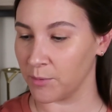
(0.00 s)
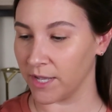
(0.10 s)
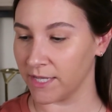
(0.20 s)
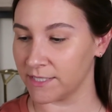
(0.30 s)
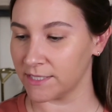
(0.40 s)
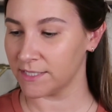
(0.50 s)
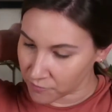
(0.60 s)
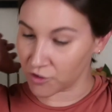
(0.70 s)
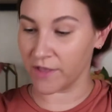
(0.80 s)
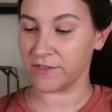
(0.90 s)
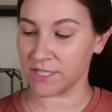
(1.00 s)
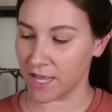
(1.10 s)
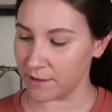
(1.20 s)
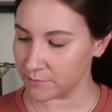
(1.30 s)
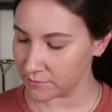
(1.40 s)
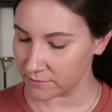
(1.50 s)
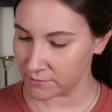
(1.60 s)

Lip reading: but if you got the time,